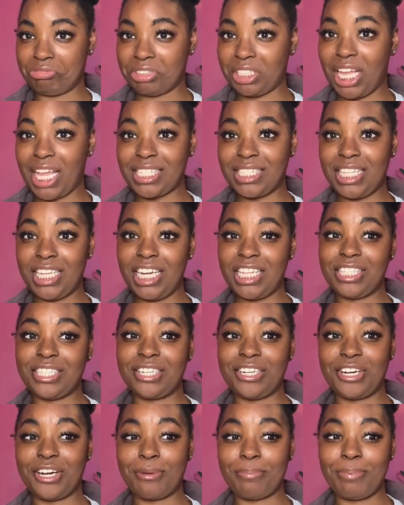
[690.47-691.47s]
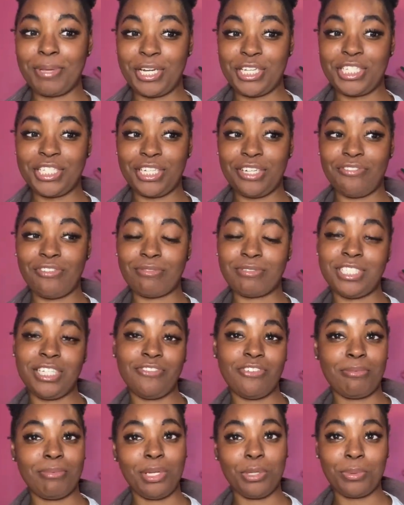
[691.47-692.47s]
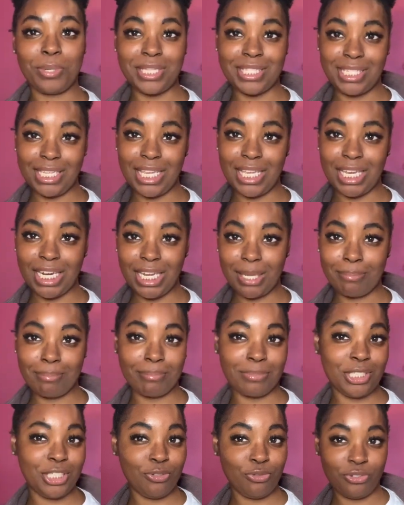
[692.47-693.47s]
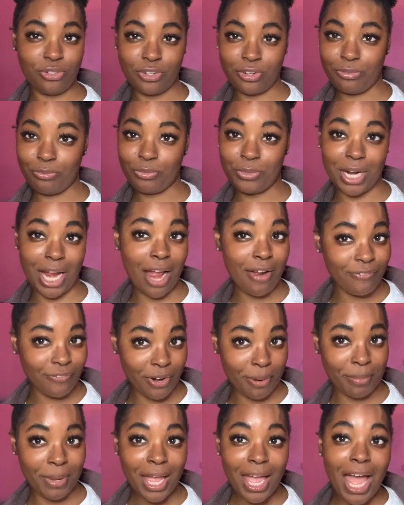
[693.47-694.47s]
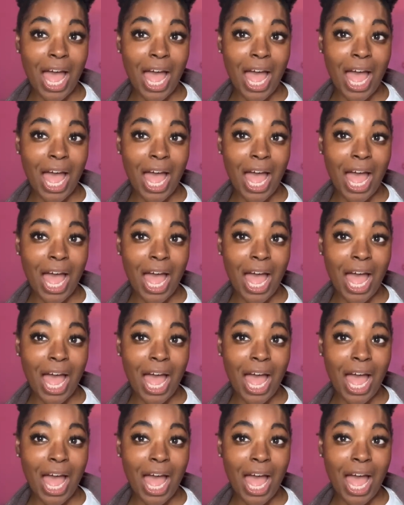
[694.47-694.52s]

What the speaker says: I seen this girl picture from, she from Louisiana. She was from where I'm from.